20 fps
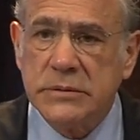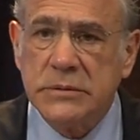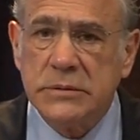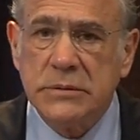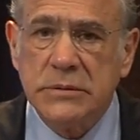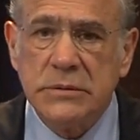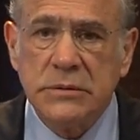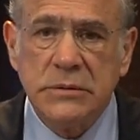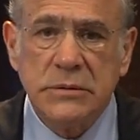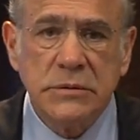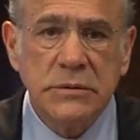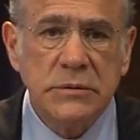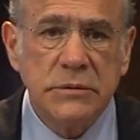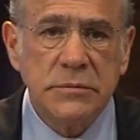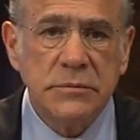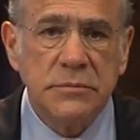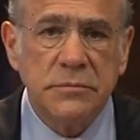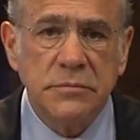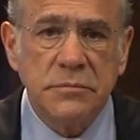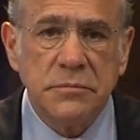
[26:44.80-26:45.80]

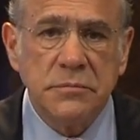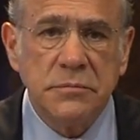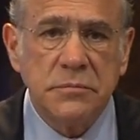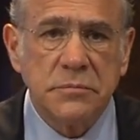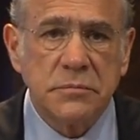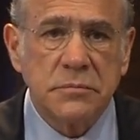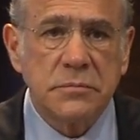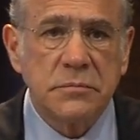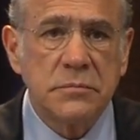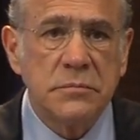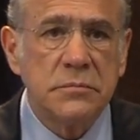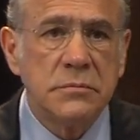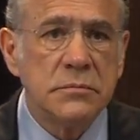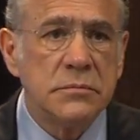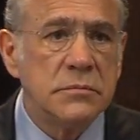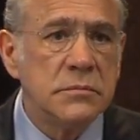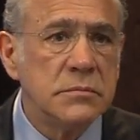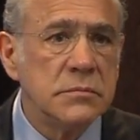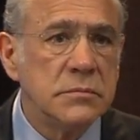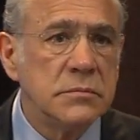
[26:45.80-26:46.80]

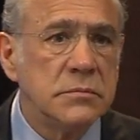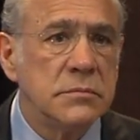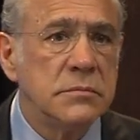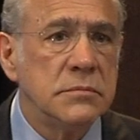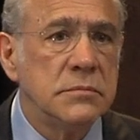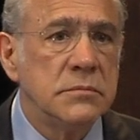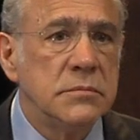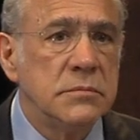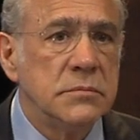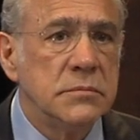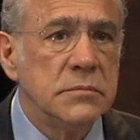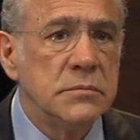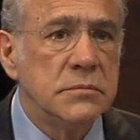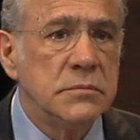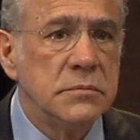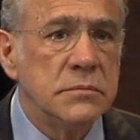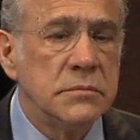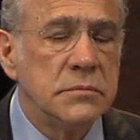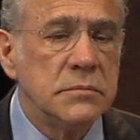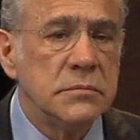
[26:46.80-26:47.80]

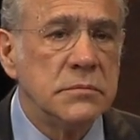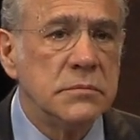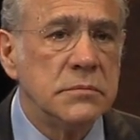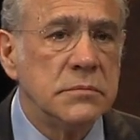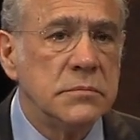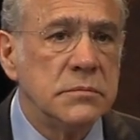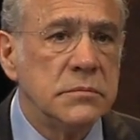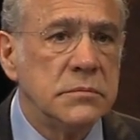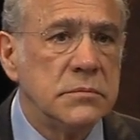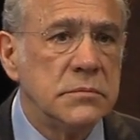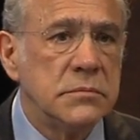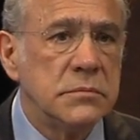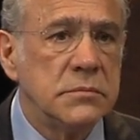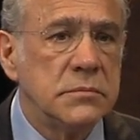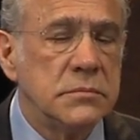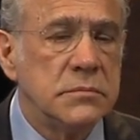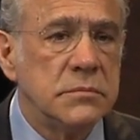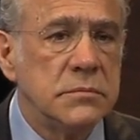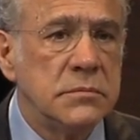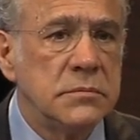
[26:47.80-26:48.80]

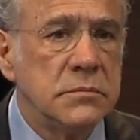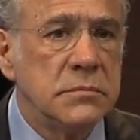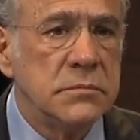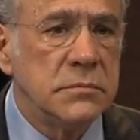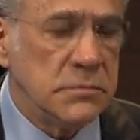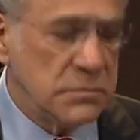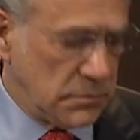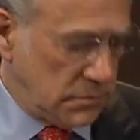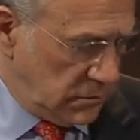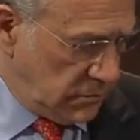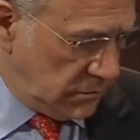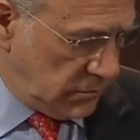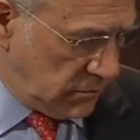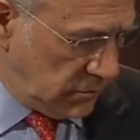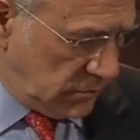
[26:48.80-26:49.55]
Nobody speaks.